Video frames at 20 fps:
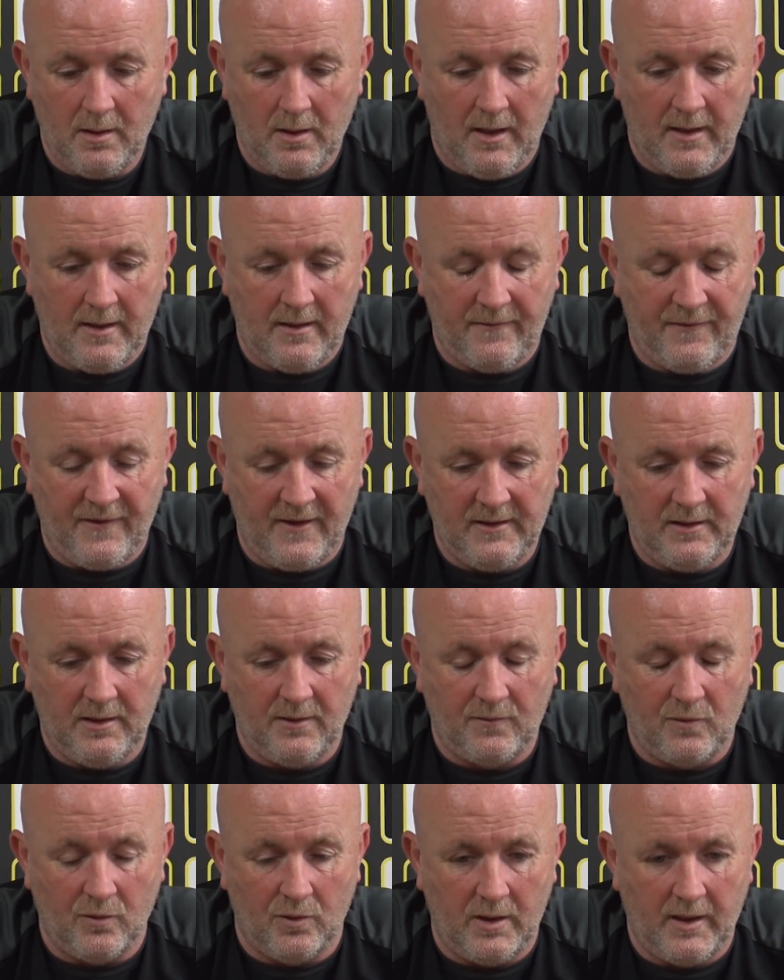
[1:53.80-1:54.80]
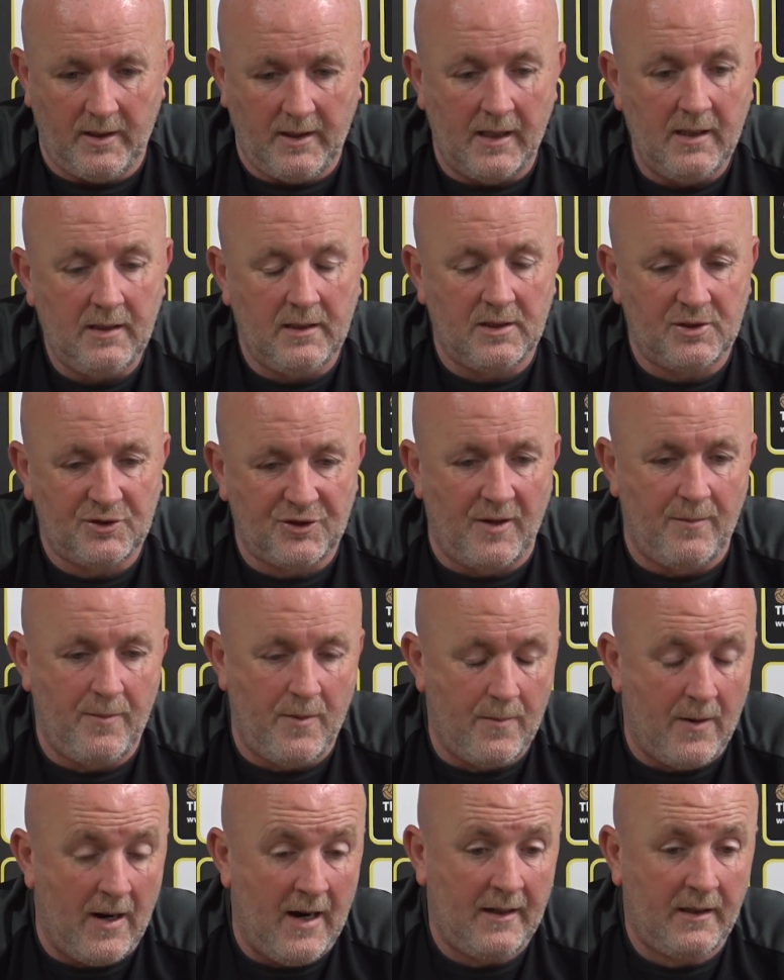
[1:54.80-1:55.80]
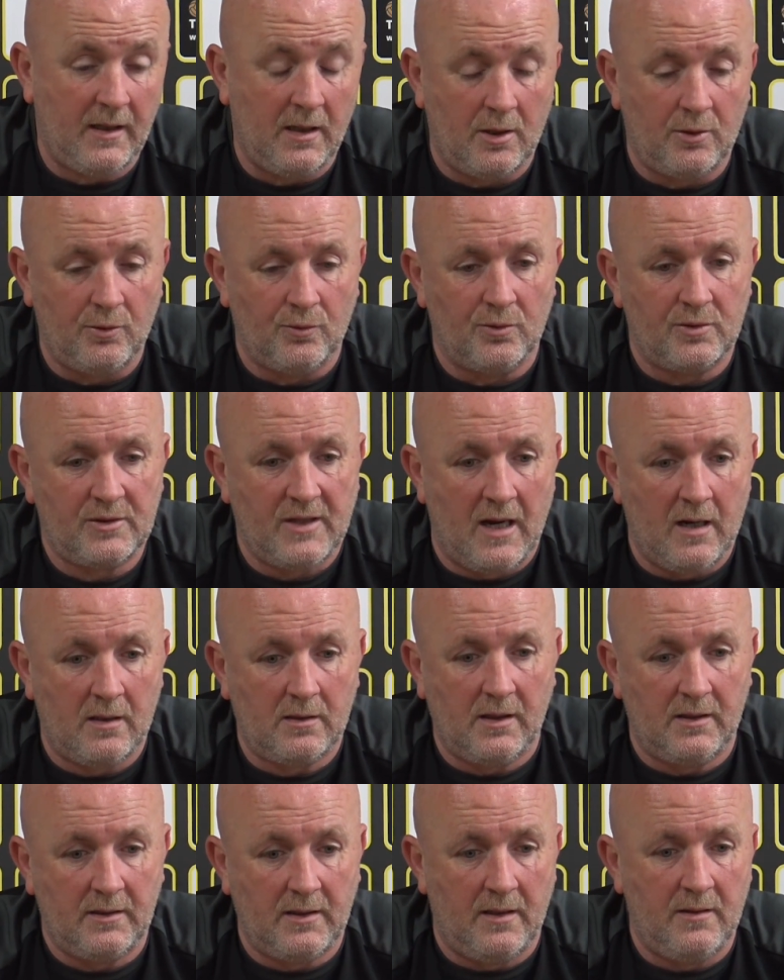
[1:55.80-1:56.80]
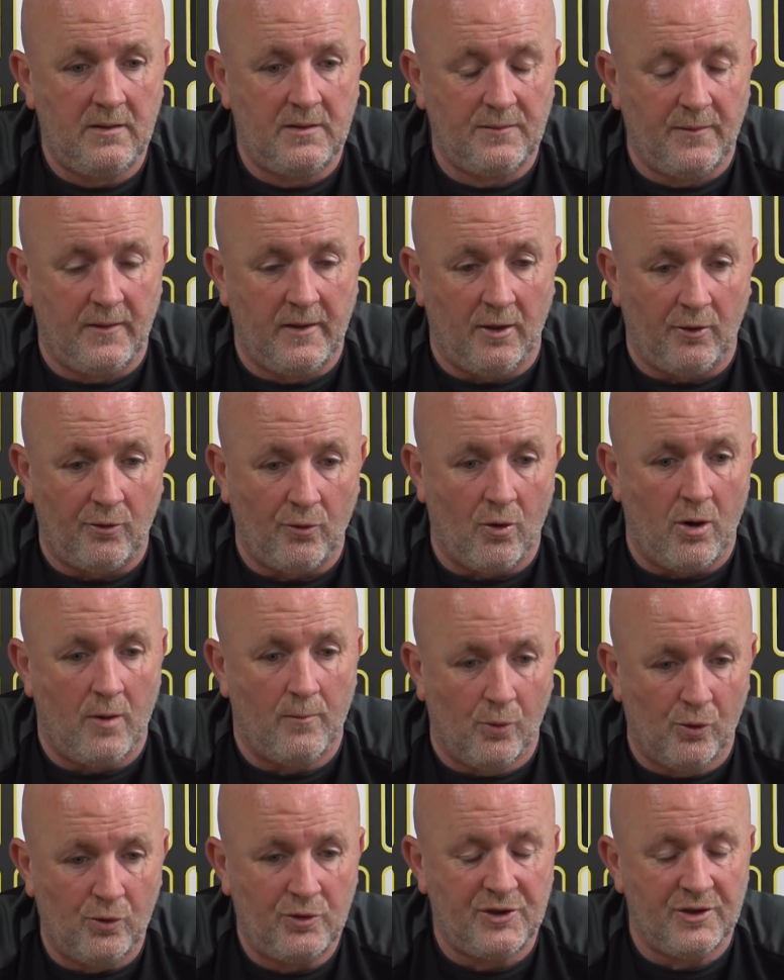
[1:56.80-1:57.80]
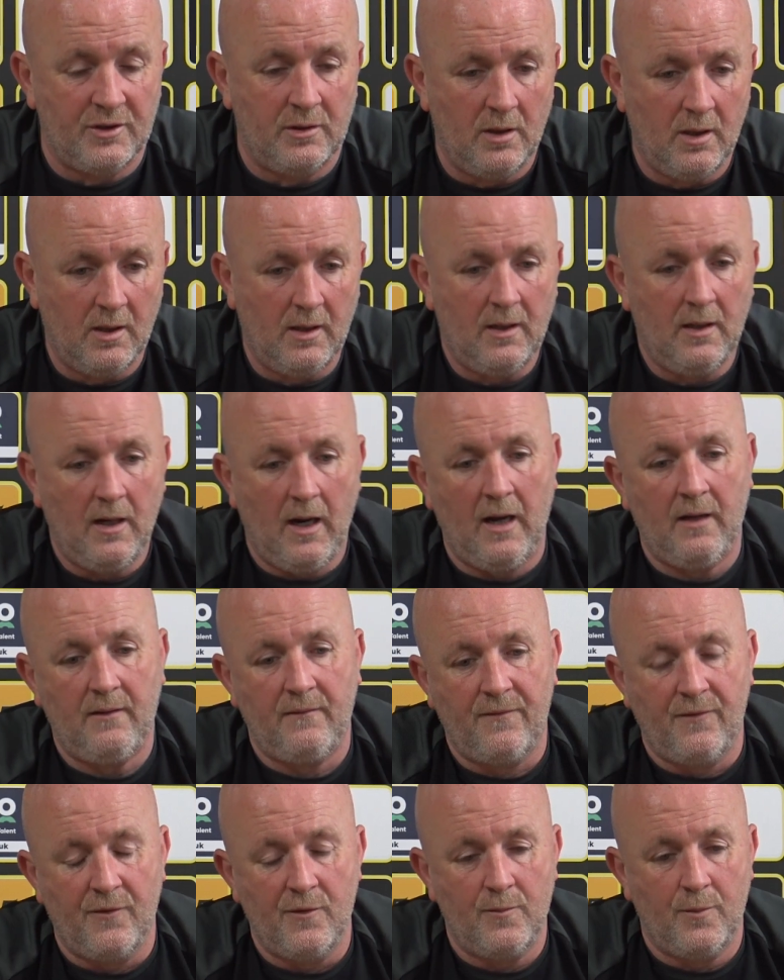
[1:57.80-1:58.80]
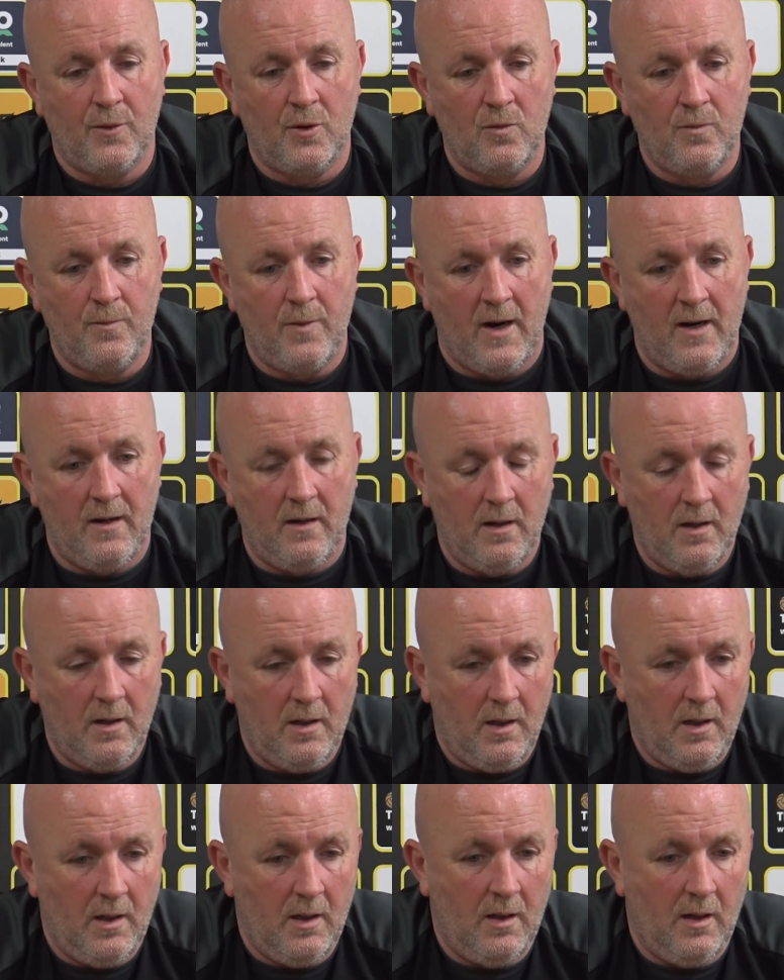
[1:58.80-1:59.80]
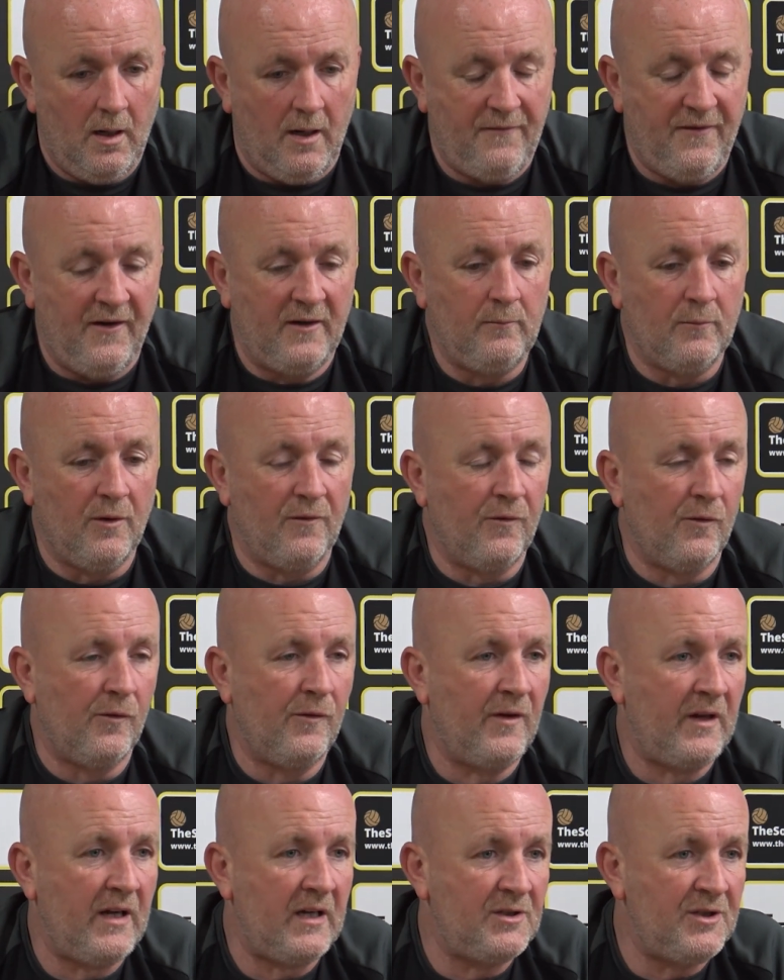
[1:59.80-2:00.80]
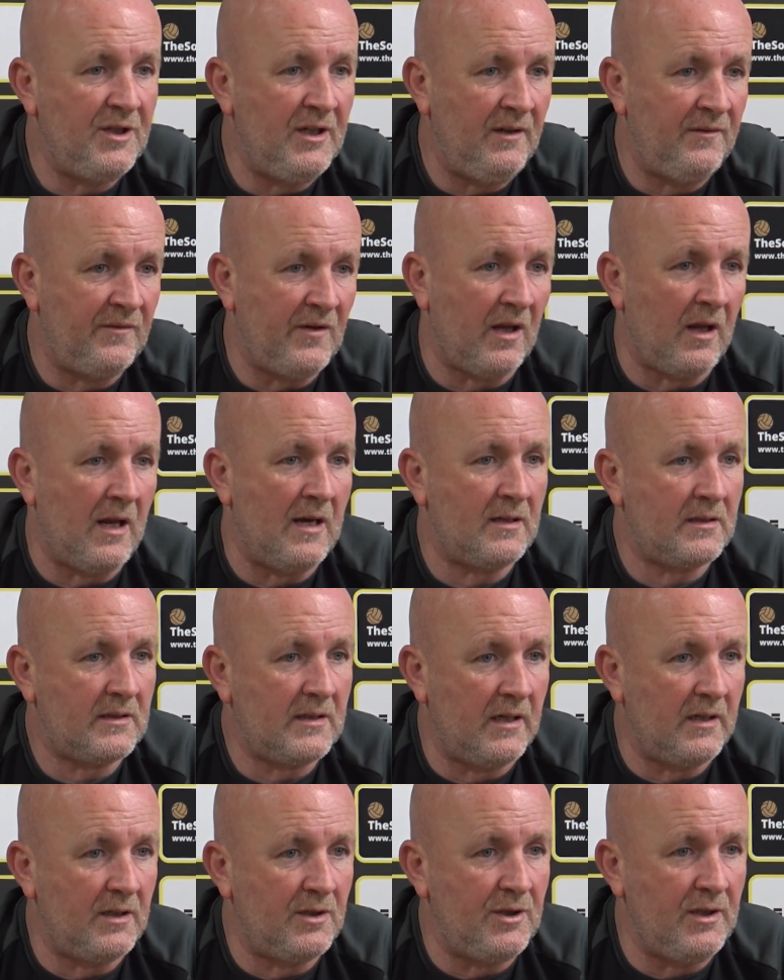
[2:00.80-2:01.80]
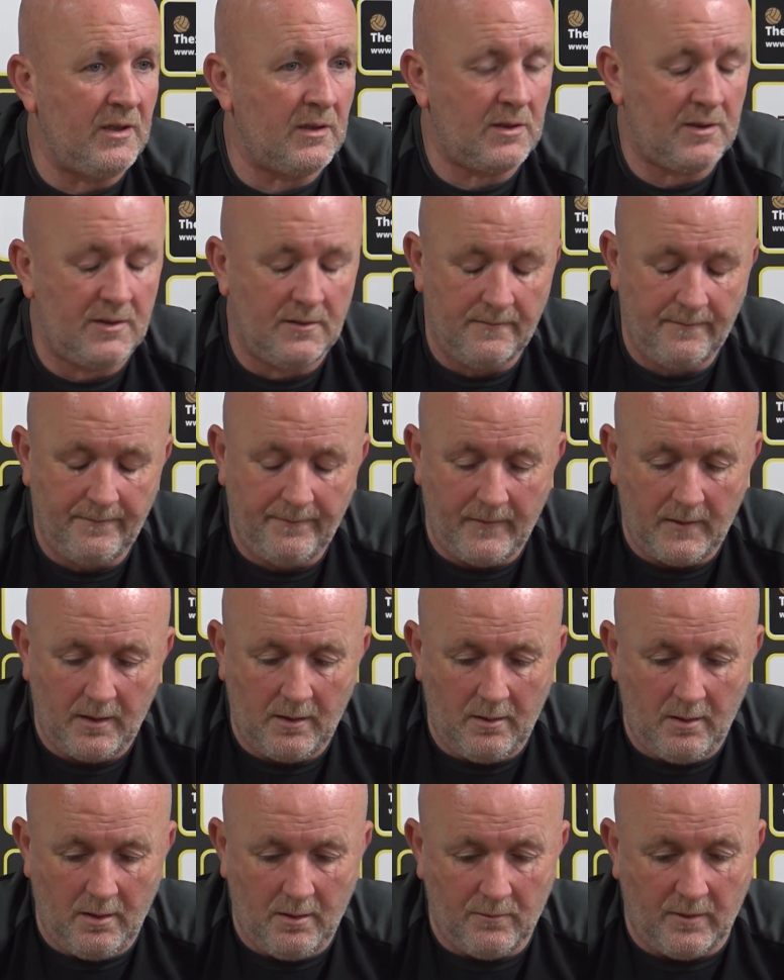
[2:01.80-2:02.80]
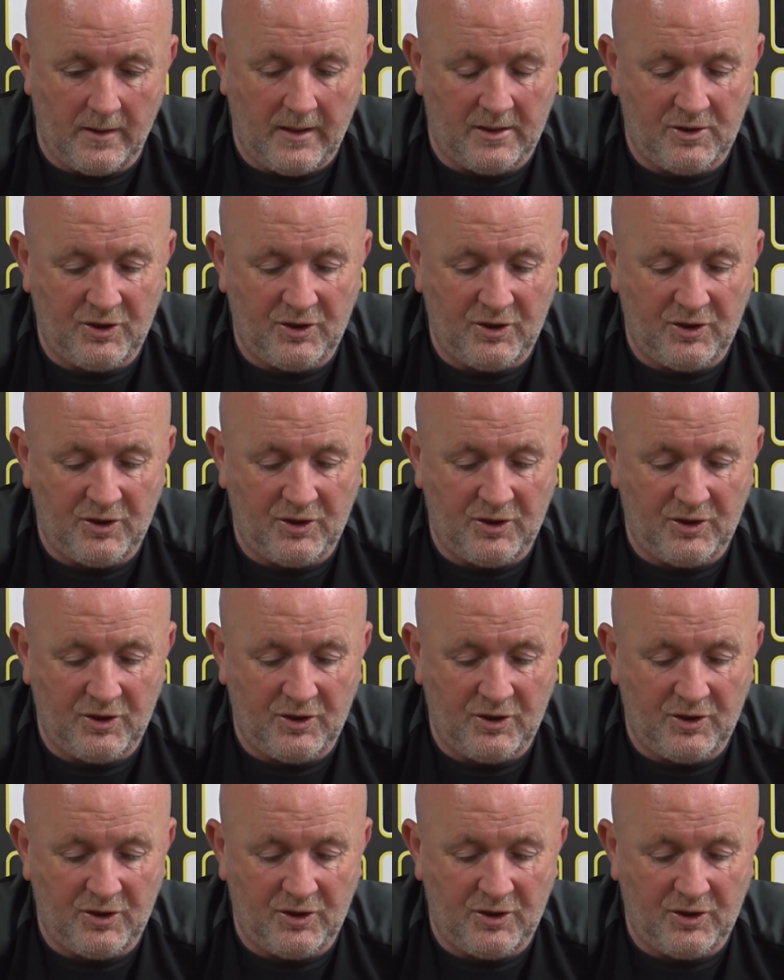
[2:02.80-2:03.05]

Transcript: and I think you've got to kind of strip it back, and I know it's hard at times with the raw emotion in football, but I think we've overachieved the last 6 years. We're a